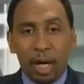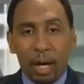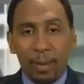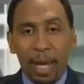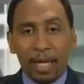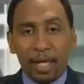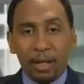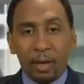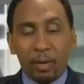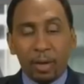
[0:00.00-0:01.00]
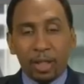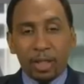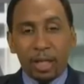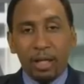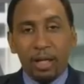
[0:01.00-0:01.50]

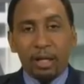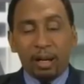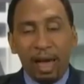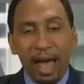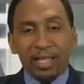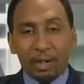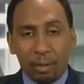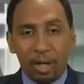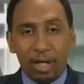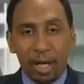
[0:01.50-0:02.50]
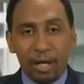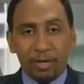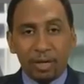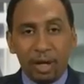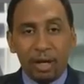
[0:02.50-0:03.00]
Listen, the last 3
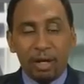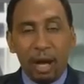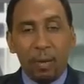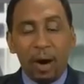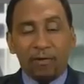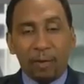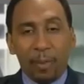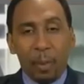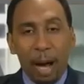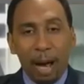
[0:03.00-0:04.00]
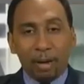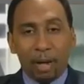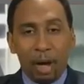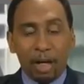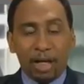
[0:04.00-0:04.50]
years, they went from a wild
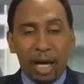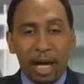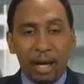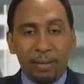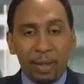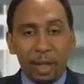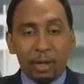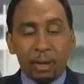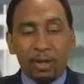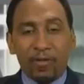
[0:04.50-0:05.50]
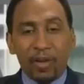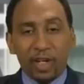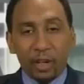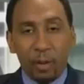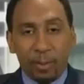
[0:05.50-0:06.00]
card game to a
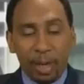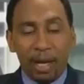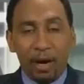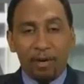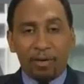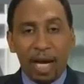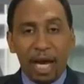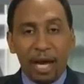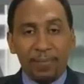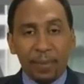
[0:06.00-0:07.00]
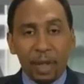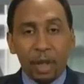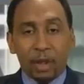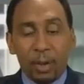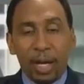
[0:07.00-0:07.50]
divisional playoff game
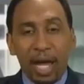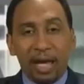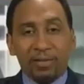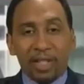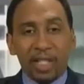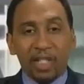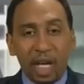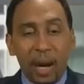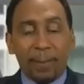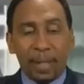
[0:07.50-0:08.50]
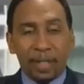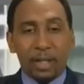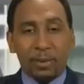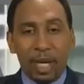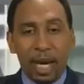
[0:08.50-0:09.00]
to an AFC
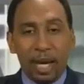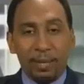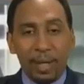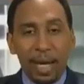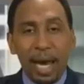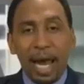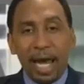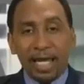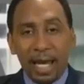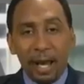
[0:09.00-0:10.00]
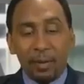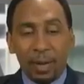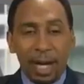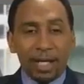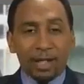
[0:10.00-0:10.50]
championship game, and yet
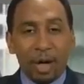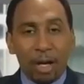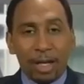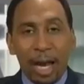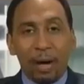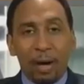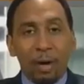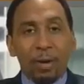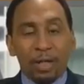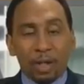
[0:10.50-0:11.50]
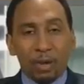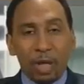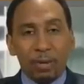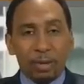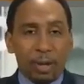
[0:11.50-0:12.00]
when they started out 0-2,
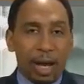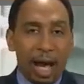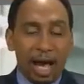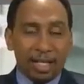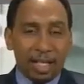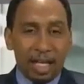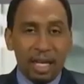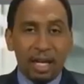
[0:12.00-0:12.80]
he was on a hot seat.